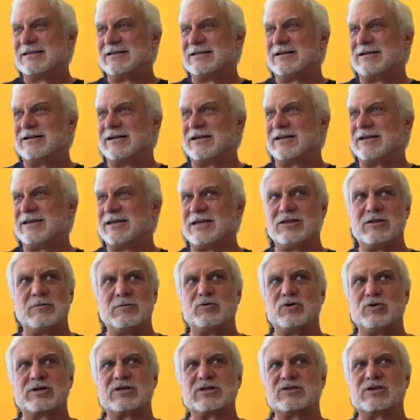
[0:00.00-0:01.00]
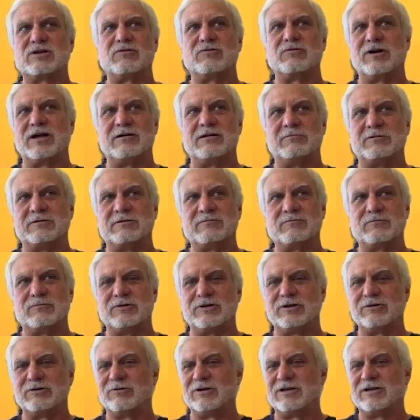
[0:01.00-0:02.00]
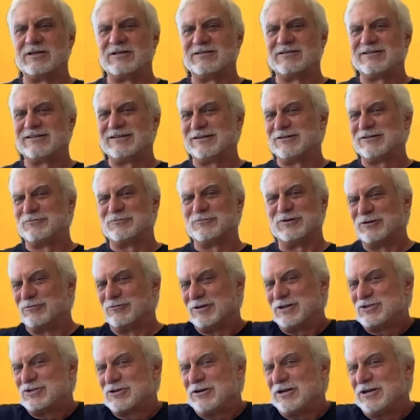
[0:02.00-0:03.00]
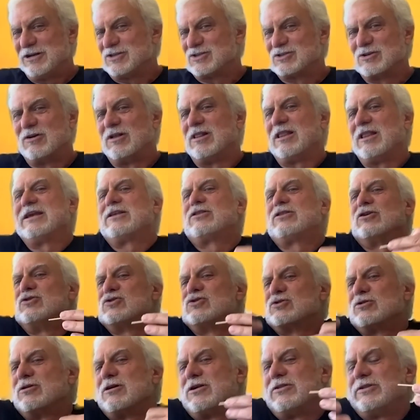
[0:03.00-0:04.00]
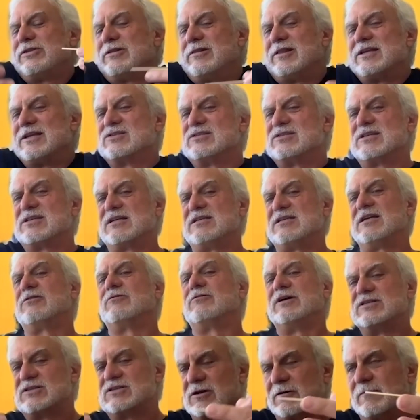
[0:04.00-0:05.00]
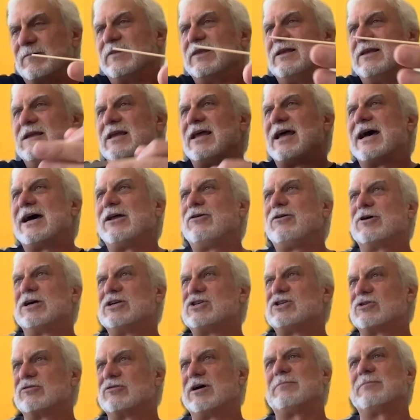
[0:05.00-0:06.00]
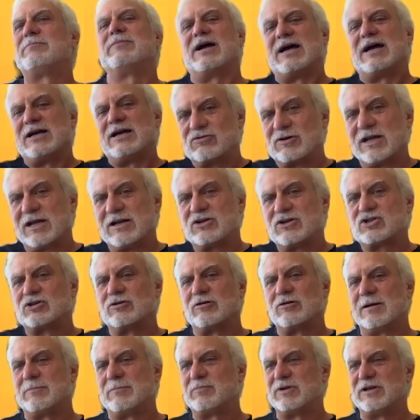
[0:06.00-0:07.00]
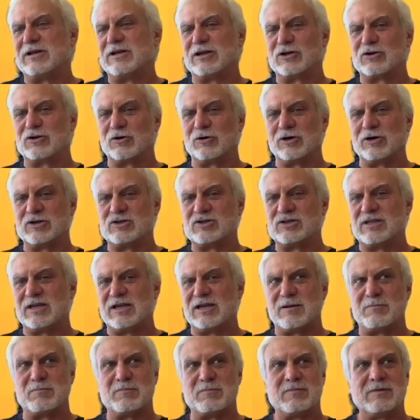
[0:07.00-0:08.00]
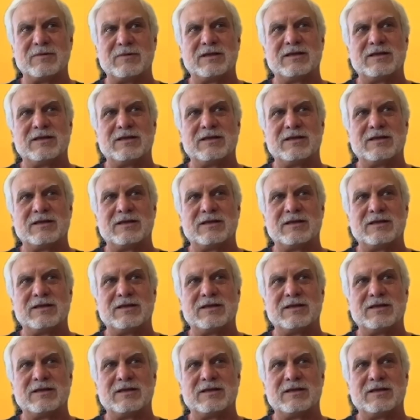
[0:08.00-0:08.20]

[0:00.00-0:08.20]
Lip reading: And the book is incredible. What a great journey. So those are all the lessons I take away. So how do I show up? I try to show up and encourage them,